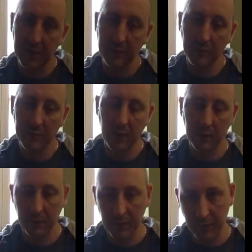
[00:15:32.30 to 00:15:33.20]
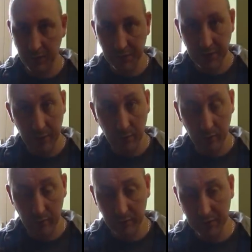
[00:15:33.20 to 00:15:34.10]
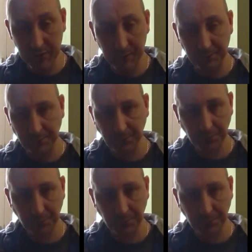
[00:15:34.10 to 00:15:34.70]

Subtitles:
the same. You know, if you do the same old rivers,